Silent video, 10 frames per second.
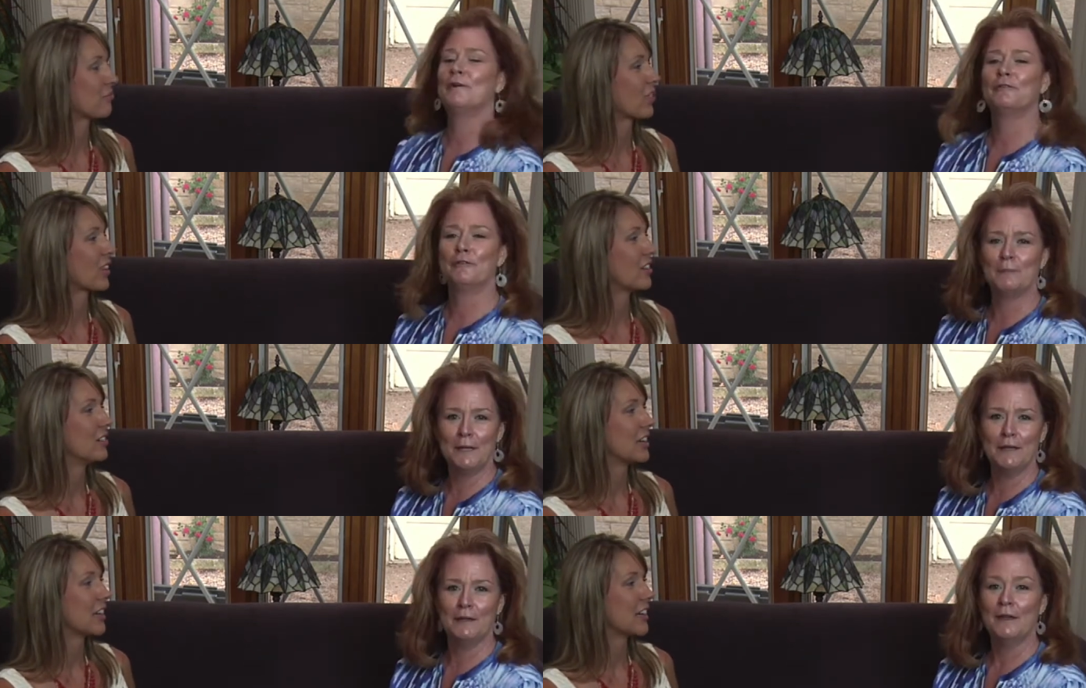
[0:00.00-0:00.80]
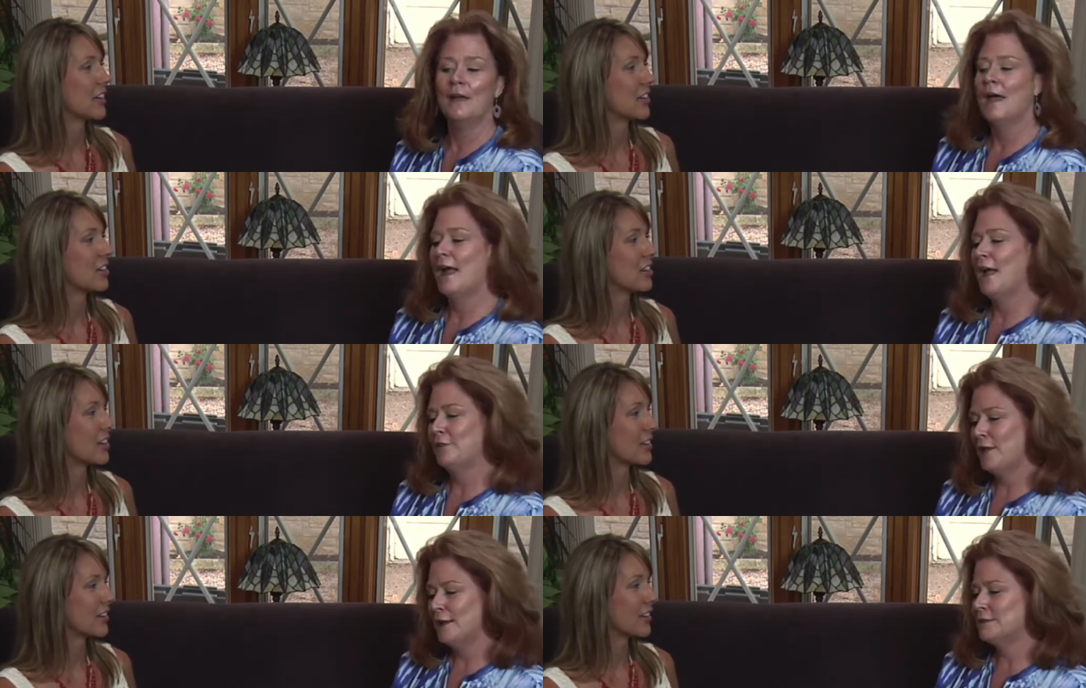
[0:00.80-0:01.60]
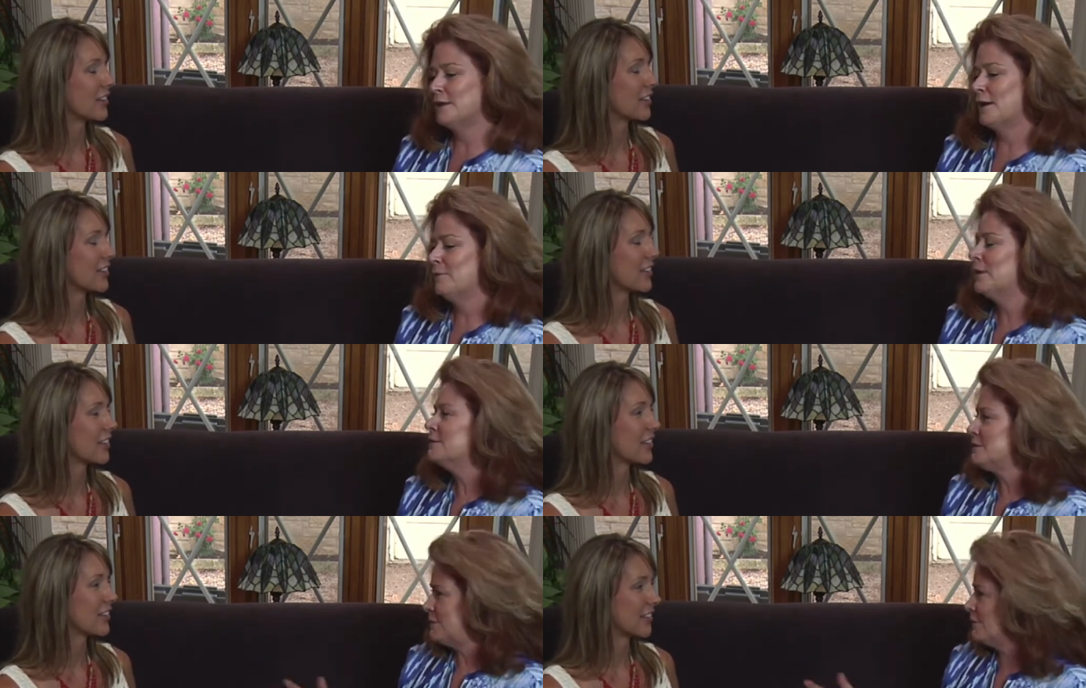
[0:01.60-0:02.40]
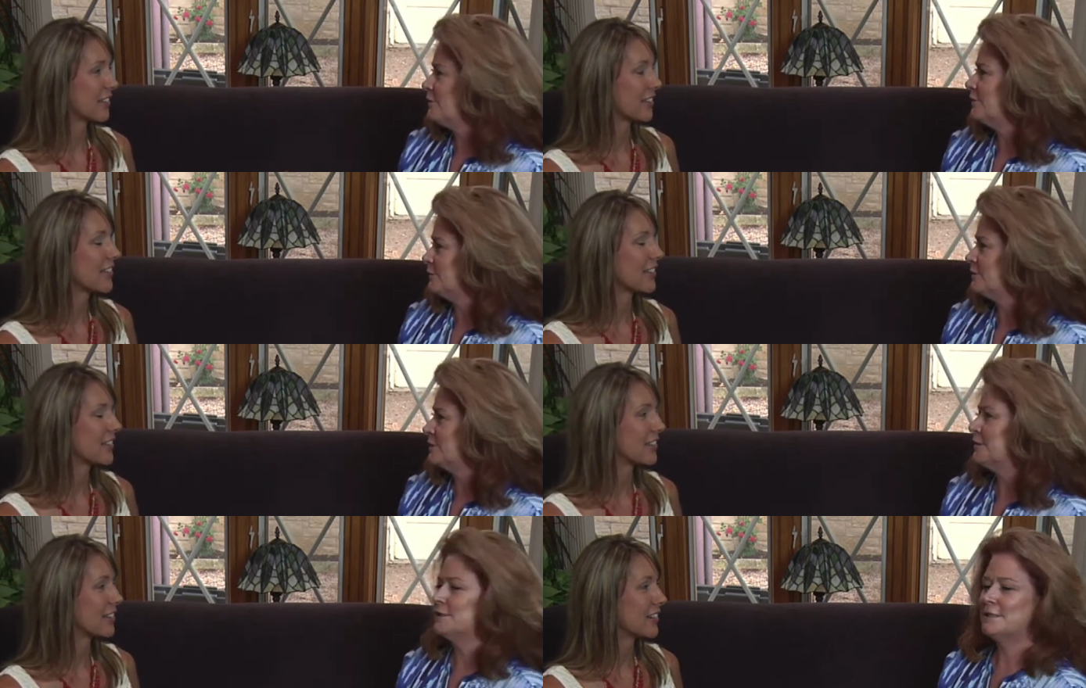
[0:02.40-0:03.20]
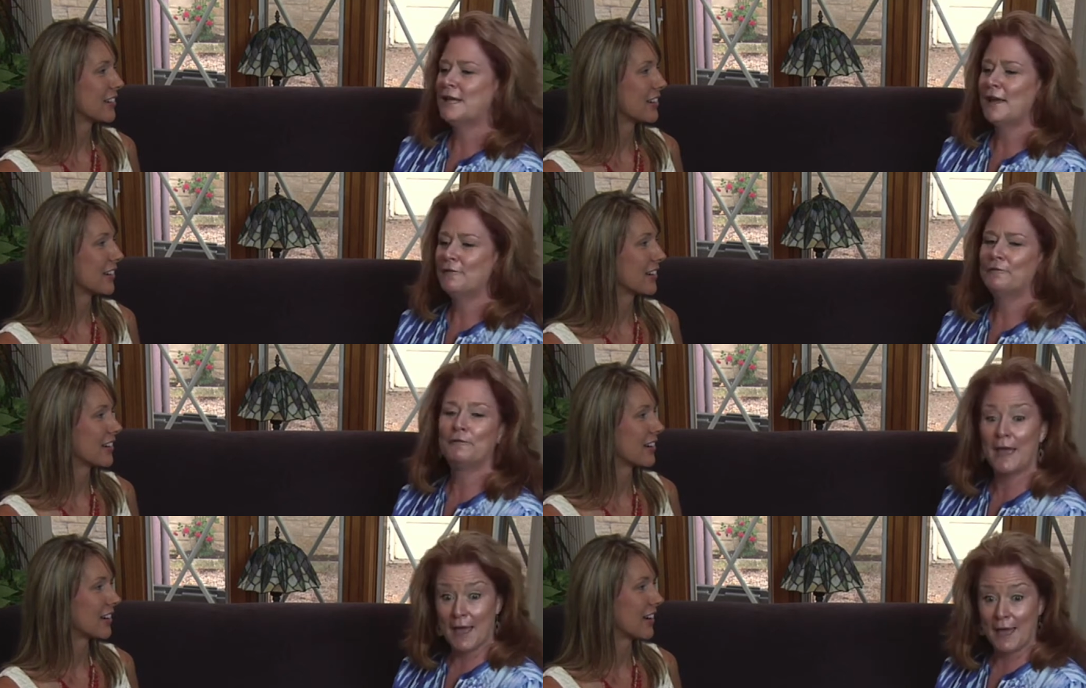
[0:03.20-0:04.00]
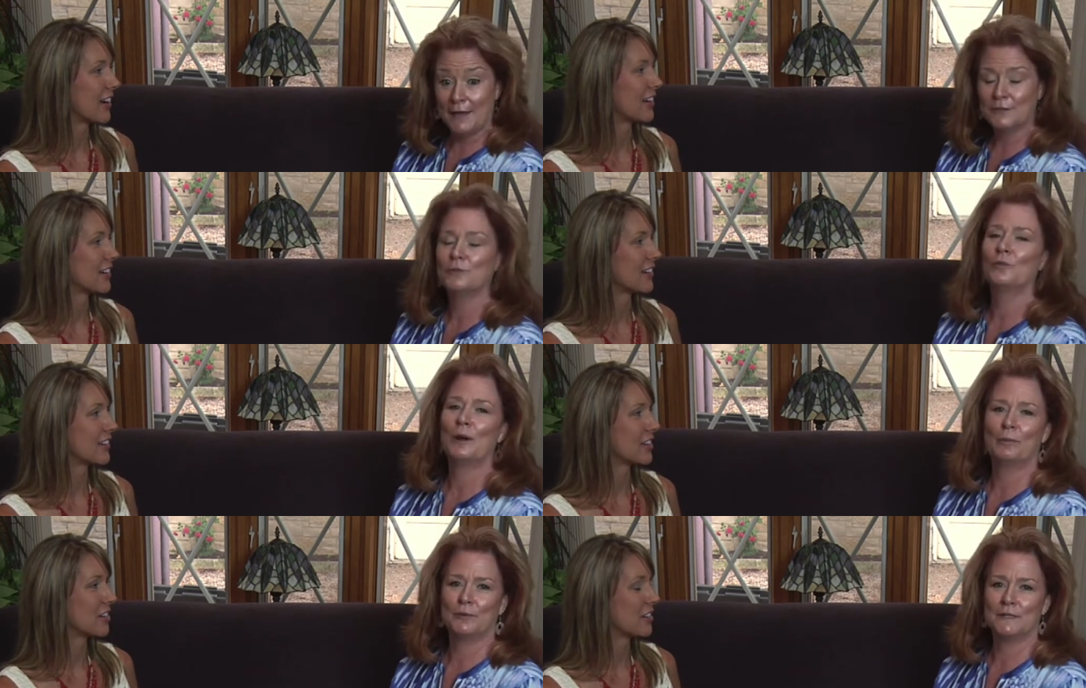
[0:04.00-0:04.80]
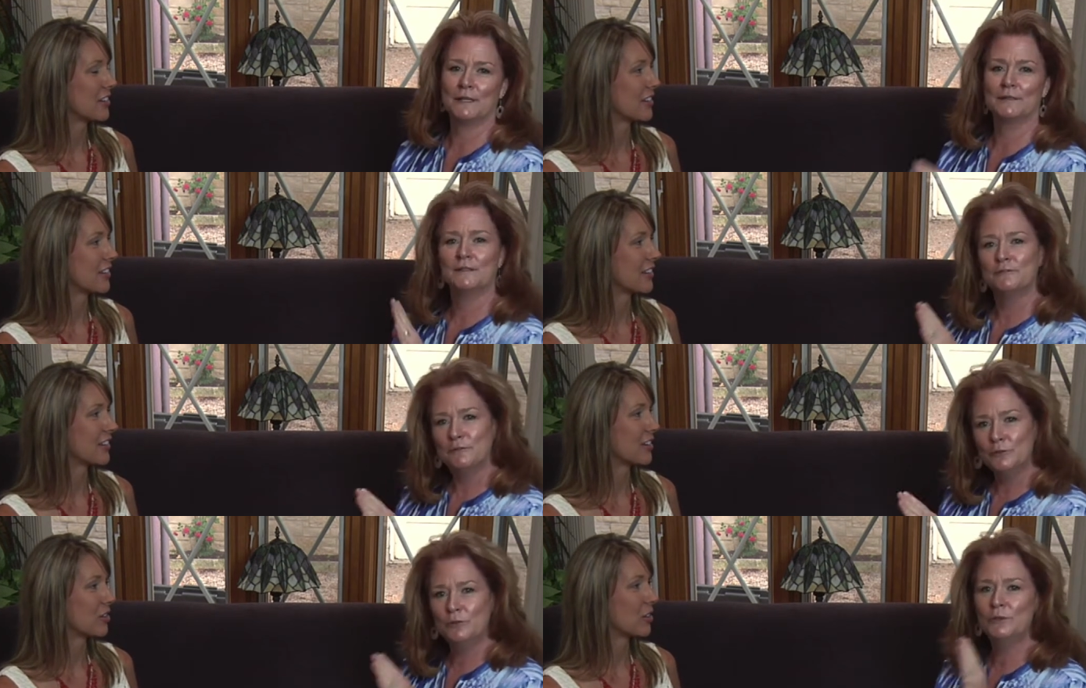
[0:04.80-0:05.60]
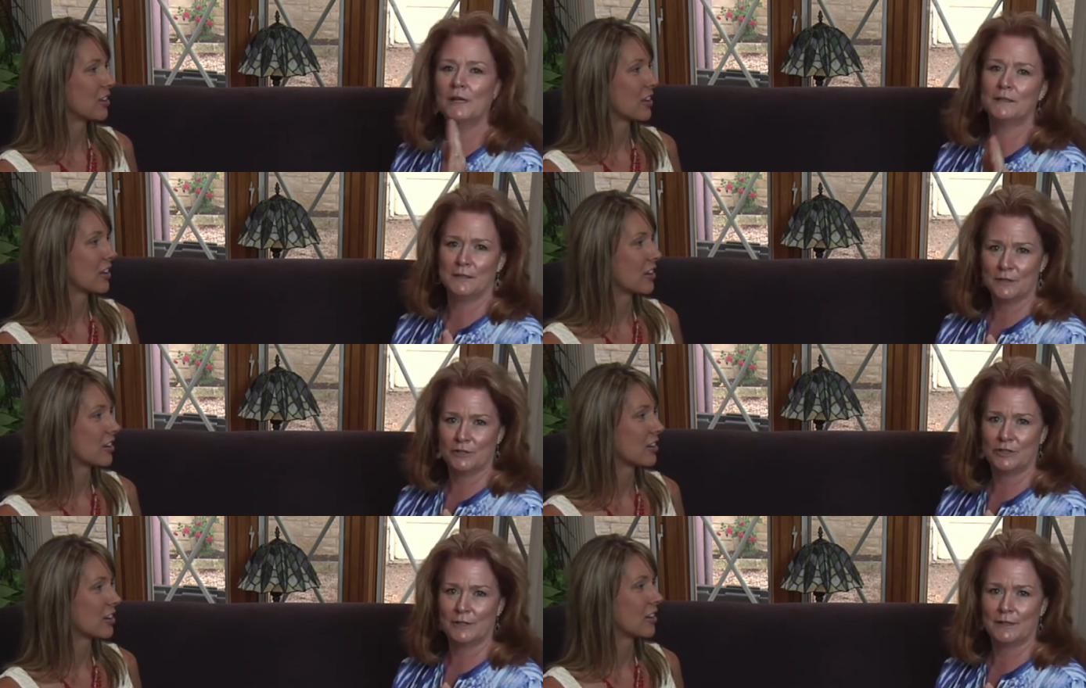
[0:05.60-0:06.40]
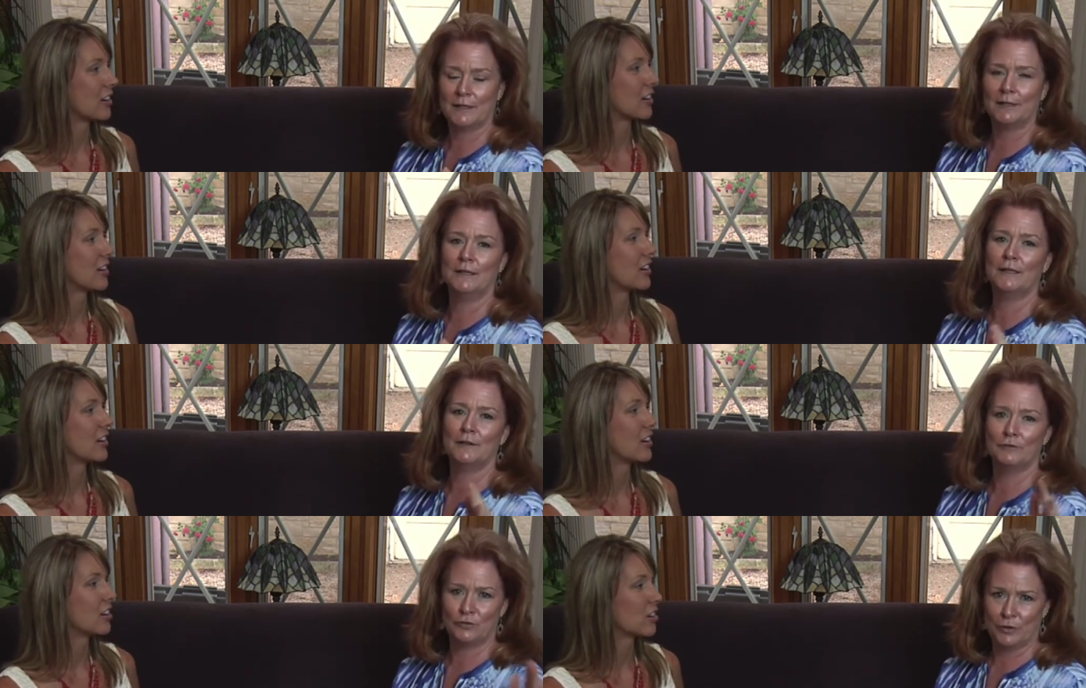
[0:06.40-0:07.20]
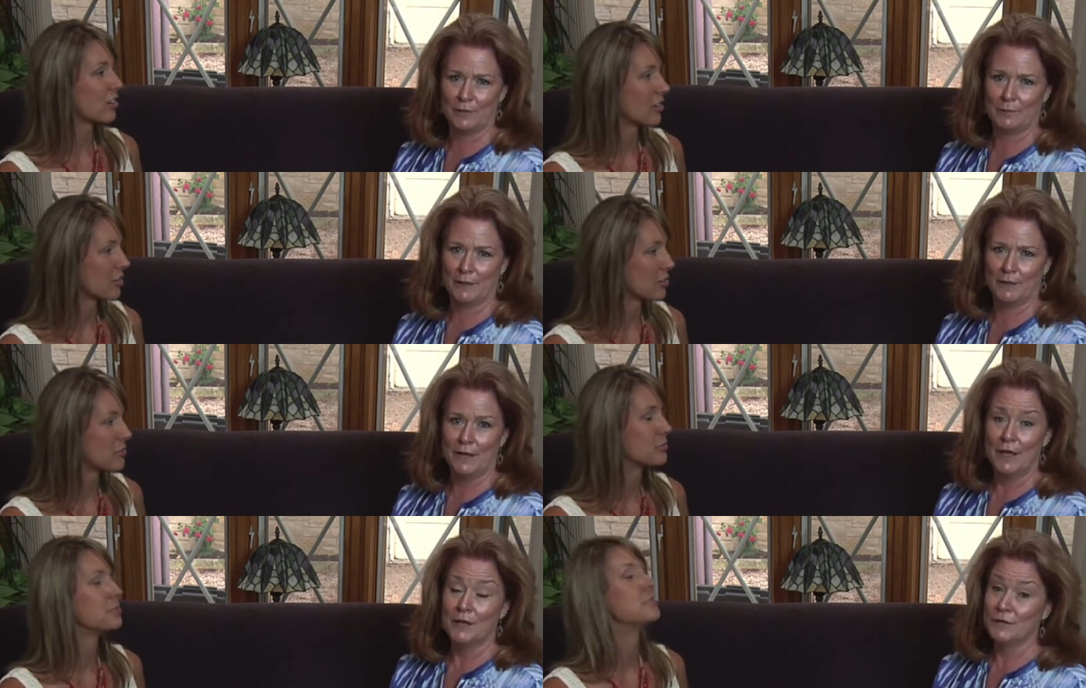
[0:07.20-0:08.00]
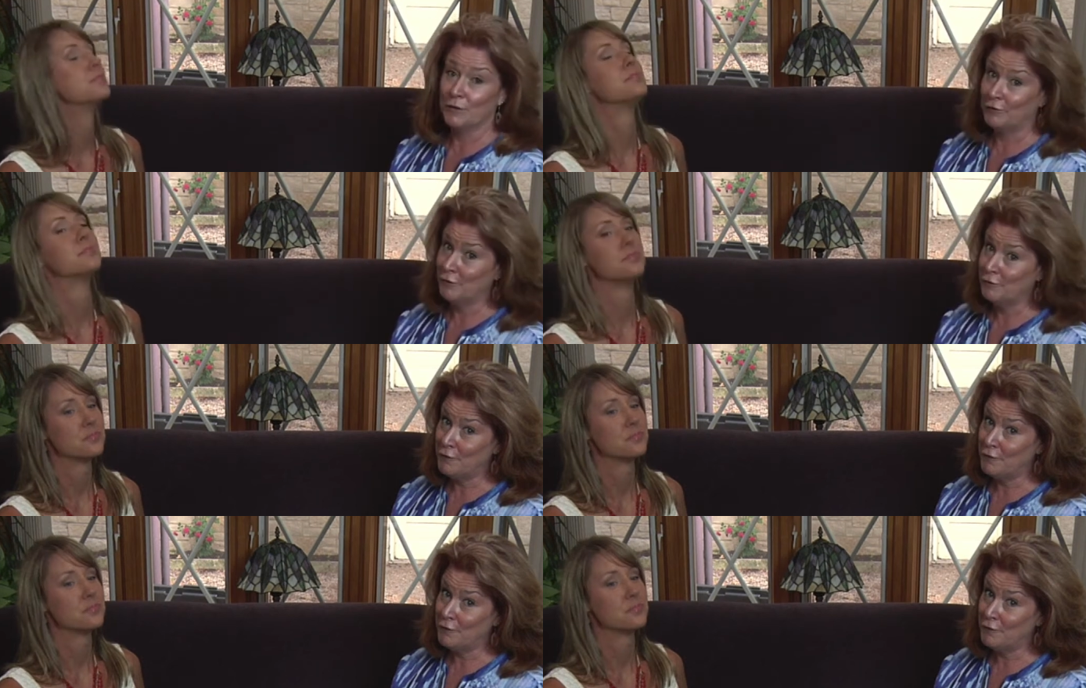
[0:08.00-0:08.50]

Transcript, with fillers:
Speaker 1: But for me, at that time and still to this day, fat represents food addiction in need of treatment. So if you're